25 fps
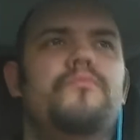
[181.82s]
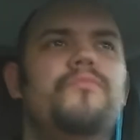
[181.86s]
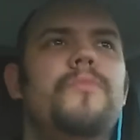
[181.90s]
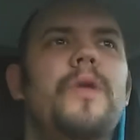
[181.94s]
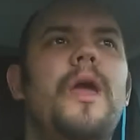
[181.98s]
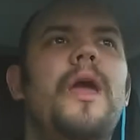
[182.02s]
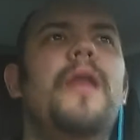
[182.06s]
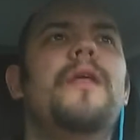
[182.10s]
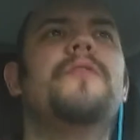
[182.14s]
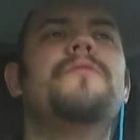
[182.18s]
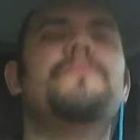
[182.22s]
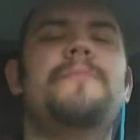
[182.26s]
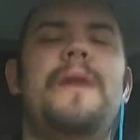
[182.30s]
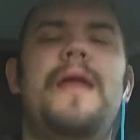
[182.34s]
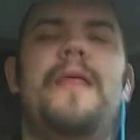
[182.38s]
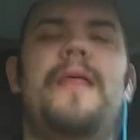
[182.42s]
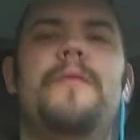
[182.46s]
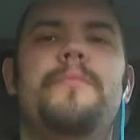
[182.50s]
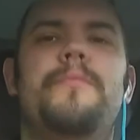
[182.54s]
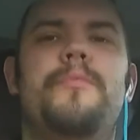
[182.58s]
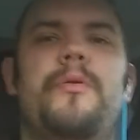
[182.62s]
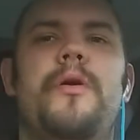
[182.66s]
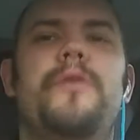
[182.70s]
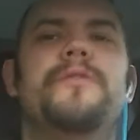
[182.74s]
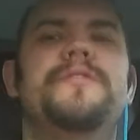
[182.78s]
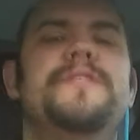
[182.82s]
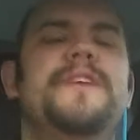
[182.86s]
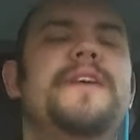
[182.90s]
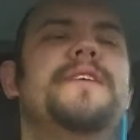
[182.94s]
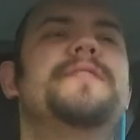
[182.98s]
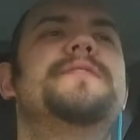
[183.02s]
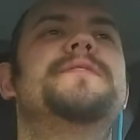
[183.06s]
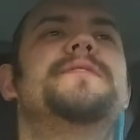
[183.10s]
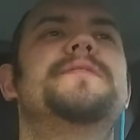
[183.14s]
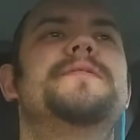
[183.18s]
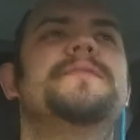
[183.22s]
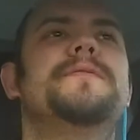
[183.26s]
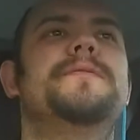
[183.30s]
the
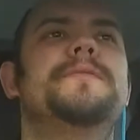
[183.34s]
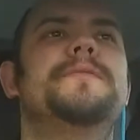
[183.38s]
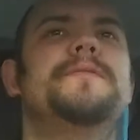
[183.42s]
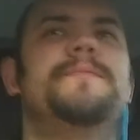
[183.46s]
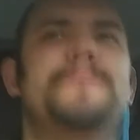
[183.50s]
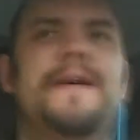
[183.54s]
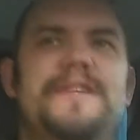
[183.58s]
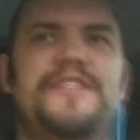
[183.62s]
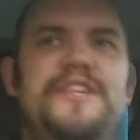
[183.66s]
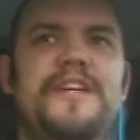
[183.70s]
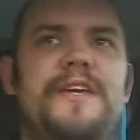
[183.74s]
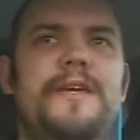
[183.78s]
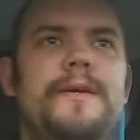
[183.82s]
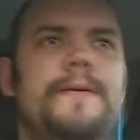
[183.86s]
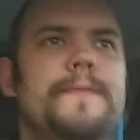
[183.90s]
process, it's magic.